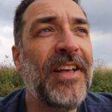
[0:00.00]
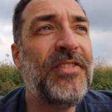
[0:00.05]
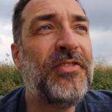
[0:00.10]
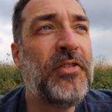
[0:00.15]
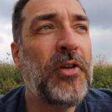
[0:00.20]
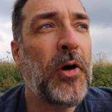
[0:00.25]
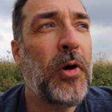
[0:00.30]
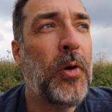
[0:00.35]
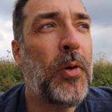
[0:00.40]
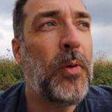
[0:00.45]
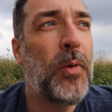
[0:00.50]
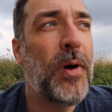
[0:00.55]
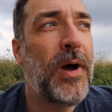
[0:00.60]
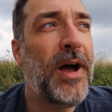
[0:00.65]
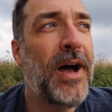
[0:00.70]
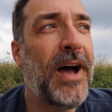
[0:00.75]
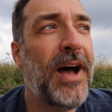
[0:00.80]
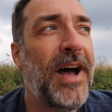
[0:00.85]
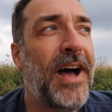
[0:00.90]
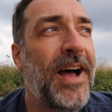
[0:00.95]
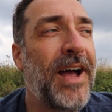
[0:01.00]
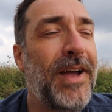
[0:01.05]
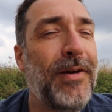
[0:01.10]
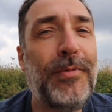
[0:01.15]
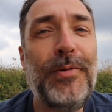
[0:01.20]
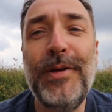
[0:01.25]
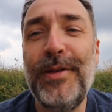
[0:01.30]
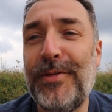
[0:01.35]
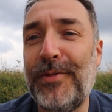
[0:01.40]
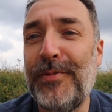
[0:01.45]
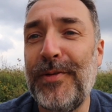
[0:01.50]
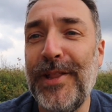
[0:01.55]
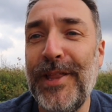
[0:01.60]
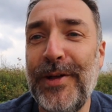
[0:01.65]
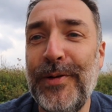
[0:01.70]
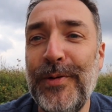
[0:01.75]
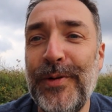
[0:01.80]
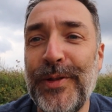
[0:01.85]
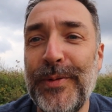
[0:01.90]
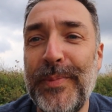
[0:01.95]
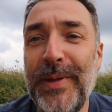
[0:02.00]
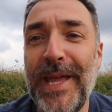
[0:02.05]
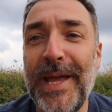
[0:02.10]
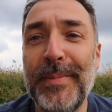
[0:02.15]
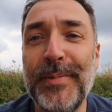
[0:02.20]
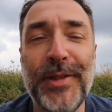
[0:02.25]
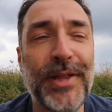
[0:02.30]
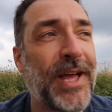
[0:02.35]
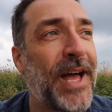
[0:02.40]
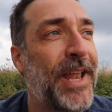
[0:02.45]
So it was really cool to be able